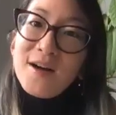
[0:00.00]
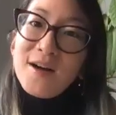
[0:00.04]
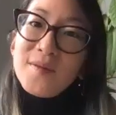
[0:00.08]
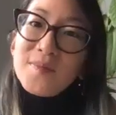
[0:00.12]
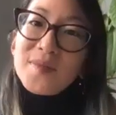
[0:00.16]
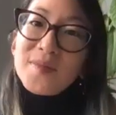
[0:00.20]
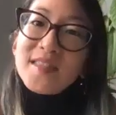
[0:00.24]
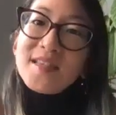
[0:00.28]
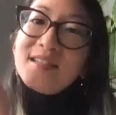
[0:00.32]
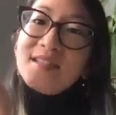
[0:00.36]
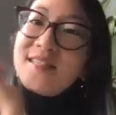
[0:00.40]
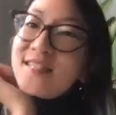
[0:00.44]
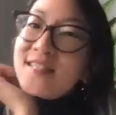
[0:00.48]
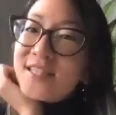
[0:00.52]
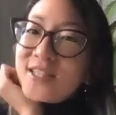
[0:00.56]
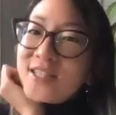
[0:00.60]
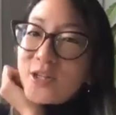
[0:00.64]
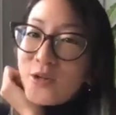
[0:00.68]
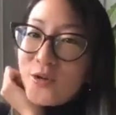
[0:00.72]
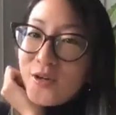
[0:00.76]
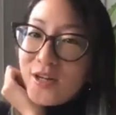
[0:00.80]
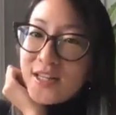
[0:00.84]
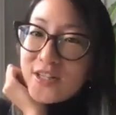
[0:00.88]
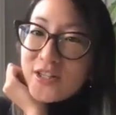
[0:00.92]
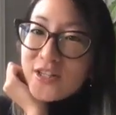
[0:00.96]
this is a
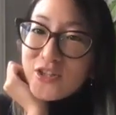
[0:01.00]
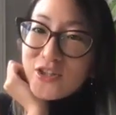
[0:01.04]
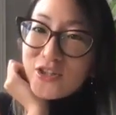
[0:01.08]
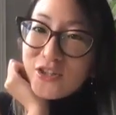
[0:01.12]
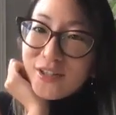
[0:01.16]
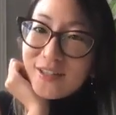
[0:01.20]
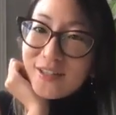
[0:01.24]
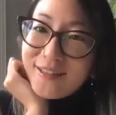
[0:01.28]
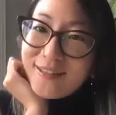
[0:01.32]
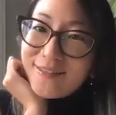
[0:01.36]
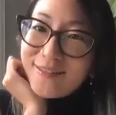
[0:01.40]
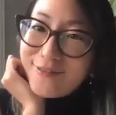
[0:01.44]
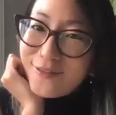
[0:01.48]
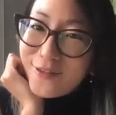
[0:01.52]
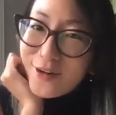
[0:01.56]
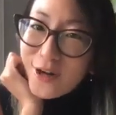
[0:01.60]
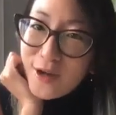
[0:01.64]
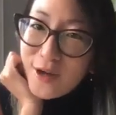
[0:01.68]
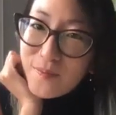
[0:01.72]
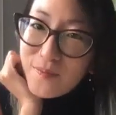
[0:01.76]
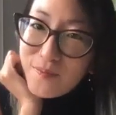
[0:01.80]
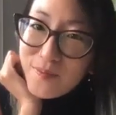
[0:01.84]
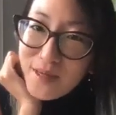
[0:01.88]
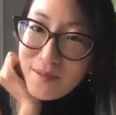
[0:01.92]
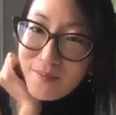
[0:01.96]
question
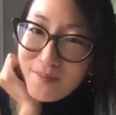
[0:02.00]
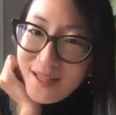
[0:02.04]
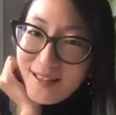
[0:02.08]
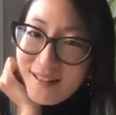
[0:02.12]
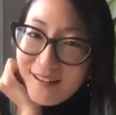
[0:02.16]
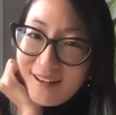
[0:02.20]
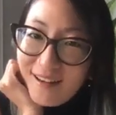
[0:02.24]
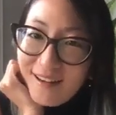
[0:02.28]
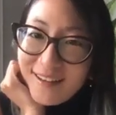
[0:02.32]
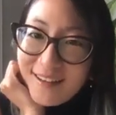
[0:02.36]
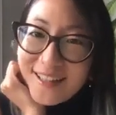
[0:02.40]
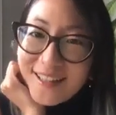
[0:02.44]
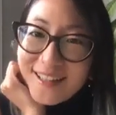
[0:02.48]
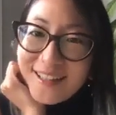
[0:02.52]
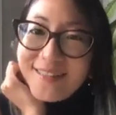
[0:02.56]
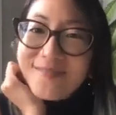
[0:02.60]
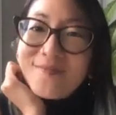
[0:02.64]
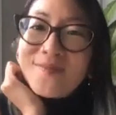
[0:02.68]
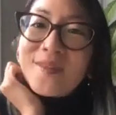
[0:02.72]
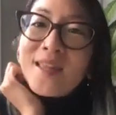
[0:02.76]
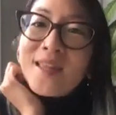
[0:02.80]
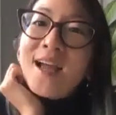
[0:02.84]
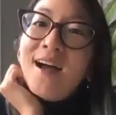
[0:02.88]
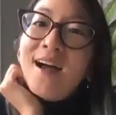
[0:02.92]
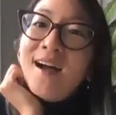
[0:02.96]
from Mimi Locke.
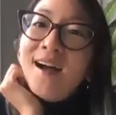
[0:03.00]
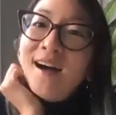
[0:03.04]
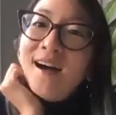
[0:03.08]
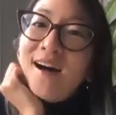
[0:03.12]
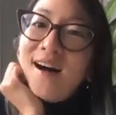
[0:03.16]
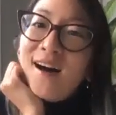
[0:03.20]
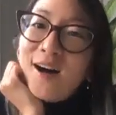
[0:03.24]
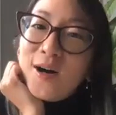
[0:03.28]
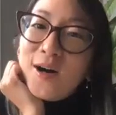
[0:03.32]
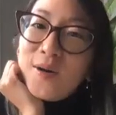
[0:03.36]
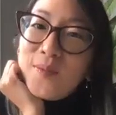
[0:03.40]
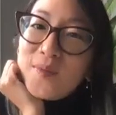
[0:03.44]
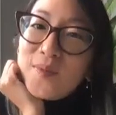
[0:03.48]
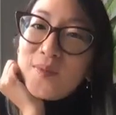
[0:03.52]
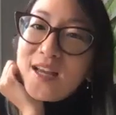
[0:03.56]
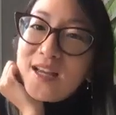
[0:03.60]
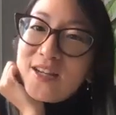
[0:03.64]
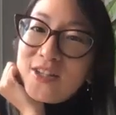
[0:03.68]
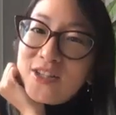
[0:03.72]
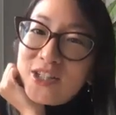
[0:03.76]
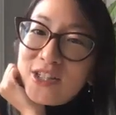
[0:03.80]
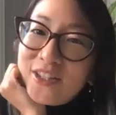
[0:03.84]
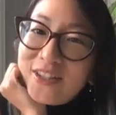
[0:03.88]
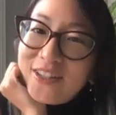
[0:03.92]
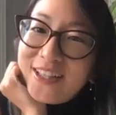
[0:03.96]

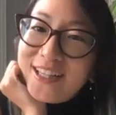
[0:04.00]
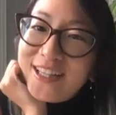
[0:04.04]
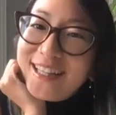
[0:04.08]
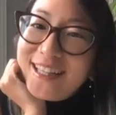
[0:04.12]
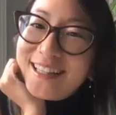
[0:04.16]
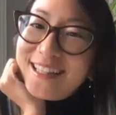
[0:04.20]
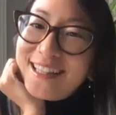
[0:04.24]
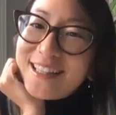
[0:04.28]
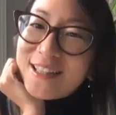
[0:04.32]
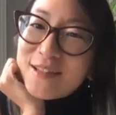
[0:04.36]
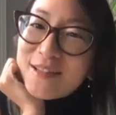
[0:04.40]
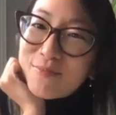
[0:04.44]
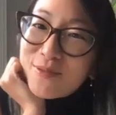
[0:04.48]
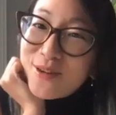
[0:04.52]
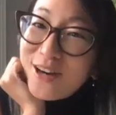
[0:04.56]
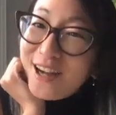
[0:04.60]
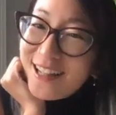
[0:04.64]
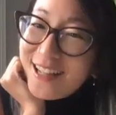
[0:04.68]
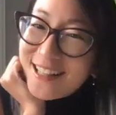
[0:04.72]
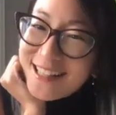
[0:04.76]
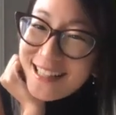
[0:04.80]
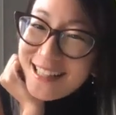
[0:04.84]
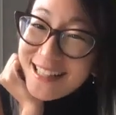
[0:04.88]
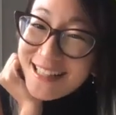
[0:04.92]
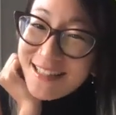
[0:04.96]
During the
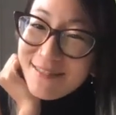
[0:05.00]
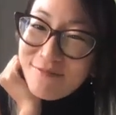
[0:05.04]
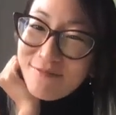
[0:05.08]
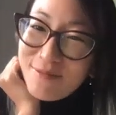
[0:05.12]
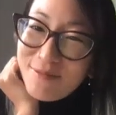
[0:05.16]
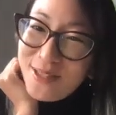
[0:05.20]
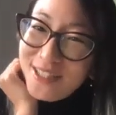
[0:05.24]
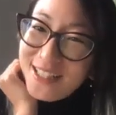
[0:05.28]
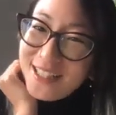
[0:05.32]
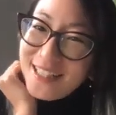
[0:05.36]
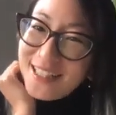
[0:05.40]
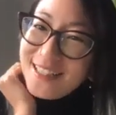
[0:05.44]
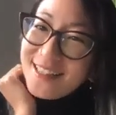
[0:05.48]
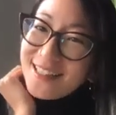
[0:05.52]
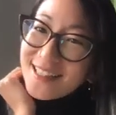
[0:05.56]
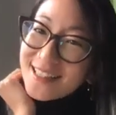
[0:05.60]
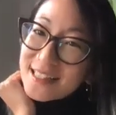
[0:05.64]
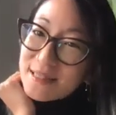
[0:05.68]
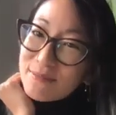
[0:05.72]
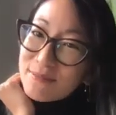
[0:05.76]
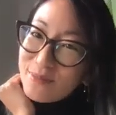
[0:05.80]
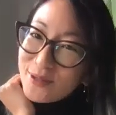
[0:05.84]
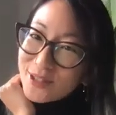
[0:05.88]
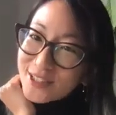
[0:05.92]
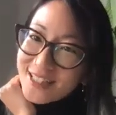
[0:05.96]
process of putting
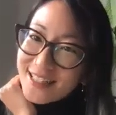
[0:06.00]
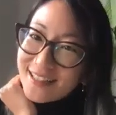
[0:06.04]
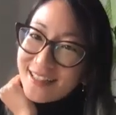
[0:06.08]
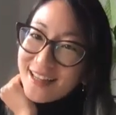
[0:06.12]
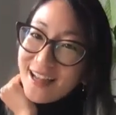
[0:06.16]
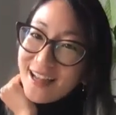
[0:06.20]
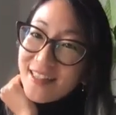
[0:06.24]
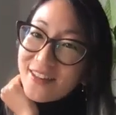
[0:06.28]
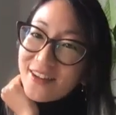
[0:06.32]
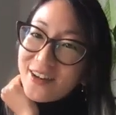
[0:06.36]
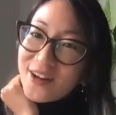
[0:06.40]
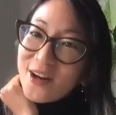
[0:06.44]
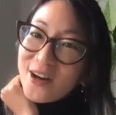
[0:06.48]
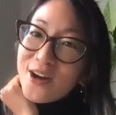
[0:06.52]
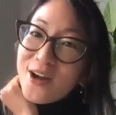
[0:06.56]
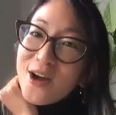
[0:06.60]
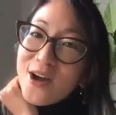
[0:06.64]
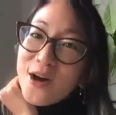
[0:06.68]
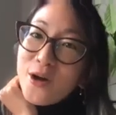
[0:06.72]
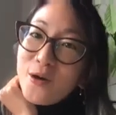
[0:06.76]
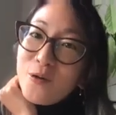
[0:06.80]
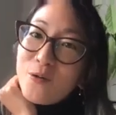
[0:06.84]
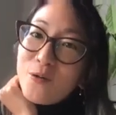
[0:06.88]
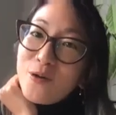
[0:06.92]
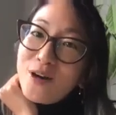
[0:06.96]
this book together,
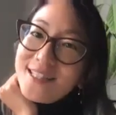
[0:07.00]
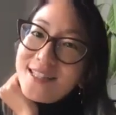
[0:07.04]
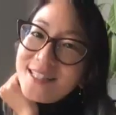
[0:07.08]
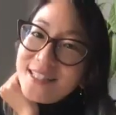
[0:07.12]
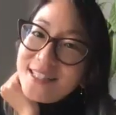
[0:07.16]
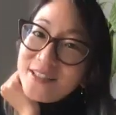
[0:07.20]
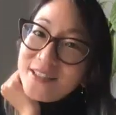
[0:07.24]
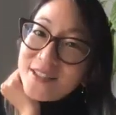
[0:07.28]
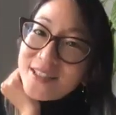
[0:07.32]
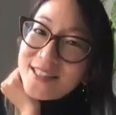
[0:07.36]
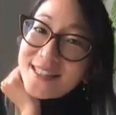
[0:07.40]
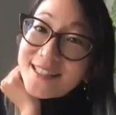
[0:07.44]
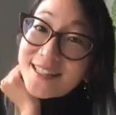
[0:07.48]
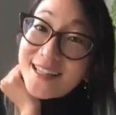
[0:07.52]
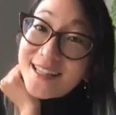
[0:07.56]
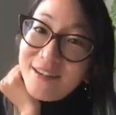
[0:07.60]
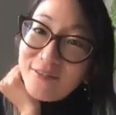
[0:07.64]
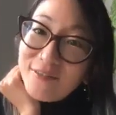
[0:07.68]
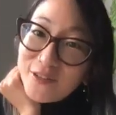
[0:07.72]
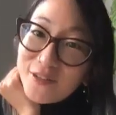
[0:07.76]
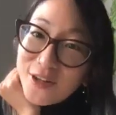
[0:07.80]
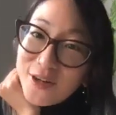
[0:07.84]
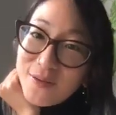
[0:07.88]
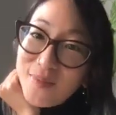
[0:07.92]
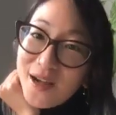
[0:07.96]
what did you
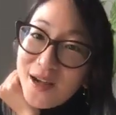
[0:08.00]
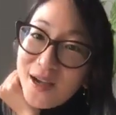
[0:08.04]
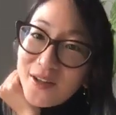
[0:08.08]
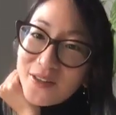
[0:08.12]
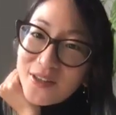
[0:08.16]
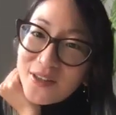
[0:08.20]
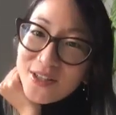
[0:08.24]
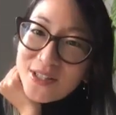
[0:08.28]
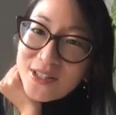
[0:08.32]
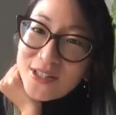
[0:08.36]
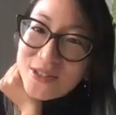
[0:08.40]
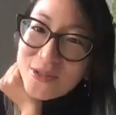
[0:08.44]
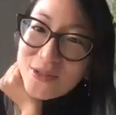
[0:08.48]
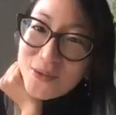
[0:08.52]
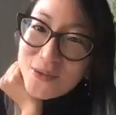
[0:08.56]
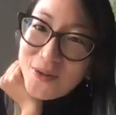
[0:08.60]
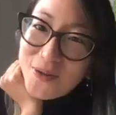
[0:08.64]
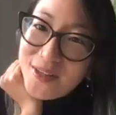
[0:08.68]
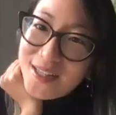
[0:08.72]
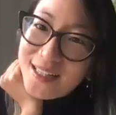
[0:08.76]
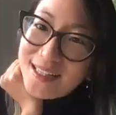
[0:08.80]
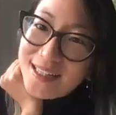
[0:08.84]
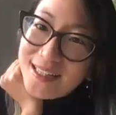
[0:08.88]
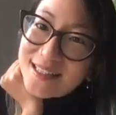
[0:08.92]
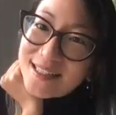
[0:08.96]
discover about the
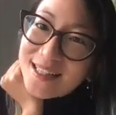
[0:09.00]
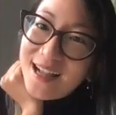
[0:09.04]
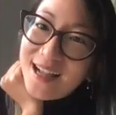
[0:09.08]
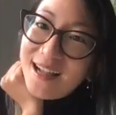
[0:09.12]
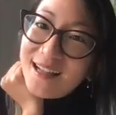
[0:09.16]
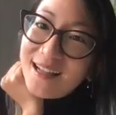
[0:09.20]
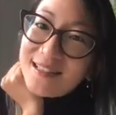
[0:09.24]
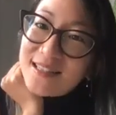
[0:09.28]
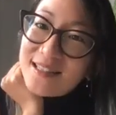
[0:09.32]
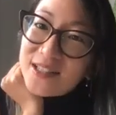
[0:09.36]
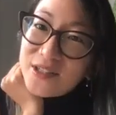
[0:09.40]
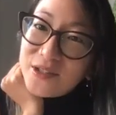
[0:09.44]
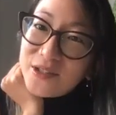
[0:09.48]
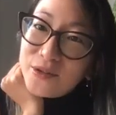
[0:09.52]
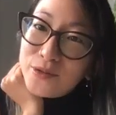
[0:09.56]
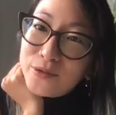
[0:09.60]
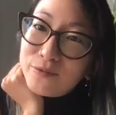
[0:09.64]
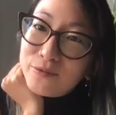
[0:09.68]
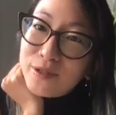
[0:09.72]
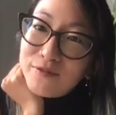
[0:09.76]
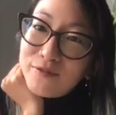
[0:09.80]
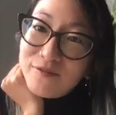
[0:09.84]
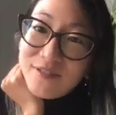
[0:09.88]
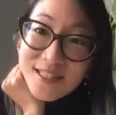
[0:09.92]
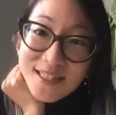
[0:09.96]
stories as you
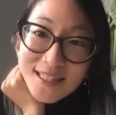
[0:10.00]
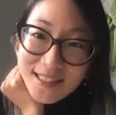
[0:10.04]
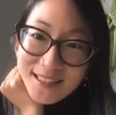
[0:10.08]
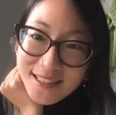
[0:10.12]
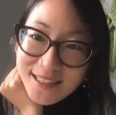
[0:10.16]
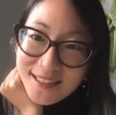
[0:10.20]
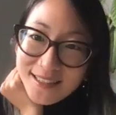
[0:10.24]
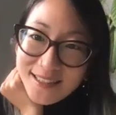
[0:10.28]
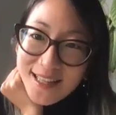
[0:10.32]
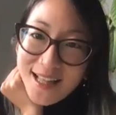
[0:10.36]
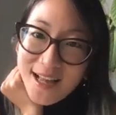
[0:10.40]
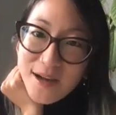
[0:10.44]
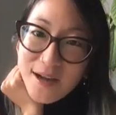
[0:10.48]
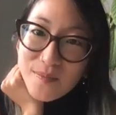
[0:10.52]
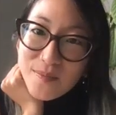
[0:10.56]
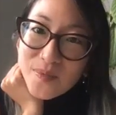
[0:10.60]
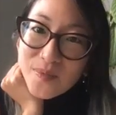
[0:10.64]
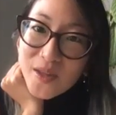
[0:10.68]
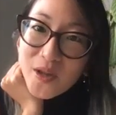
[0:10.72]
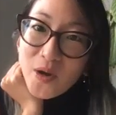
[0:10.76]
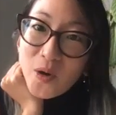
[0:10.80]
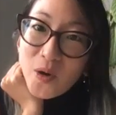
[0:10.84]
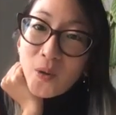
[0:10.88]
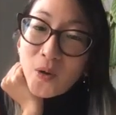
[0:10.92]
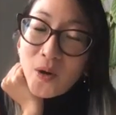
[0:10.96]
revisited
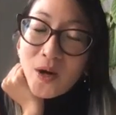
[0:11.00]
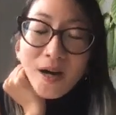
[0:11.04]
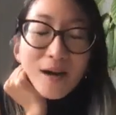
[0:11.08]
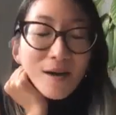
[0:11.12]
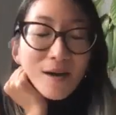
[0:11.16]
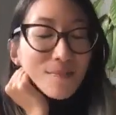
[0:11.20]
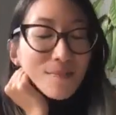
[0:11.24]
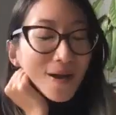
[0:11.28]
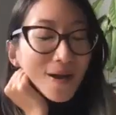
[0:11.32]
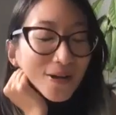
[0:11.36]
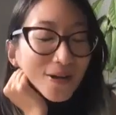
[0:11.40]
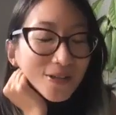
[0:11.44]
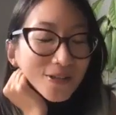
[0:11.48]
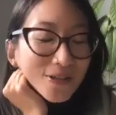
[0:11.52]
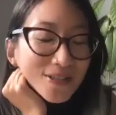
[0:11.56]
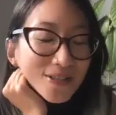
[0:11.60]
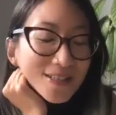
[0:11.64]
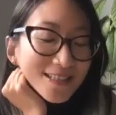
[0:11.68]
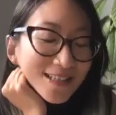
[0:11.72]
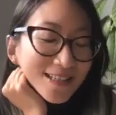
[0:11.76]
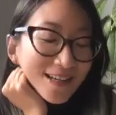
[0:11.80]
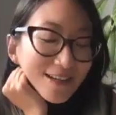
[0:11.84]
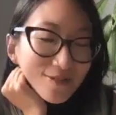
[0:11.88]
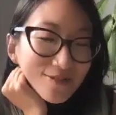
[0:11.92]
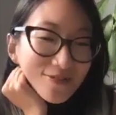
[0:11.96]
them, or about
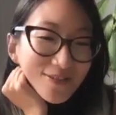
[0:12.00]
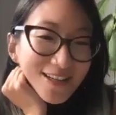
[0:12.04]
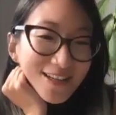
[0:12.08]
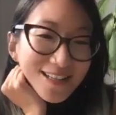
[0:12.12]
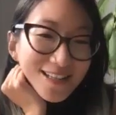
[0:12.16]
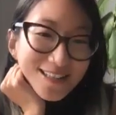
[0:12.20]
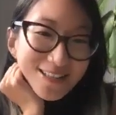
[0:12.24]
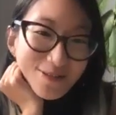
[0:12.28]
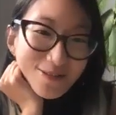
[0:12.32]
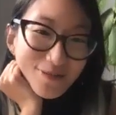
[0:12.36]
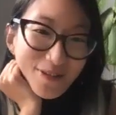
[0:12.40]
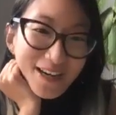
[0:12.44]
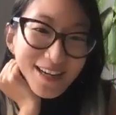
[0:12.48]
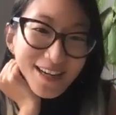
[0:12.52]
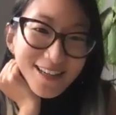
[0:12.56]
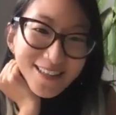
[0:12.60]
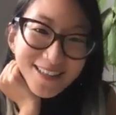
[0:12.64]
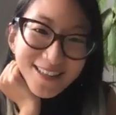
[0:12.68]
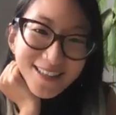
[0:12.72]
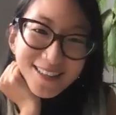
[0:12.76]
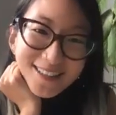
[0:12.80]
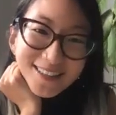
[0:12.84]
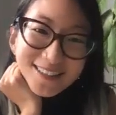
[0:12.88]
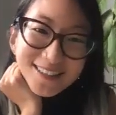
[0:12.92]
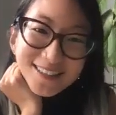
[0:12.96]
yourself as a
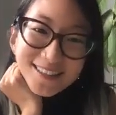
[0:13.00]
writer?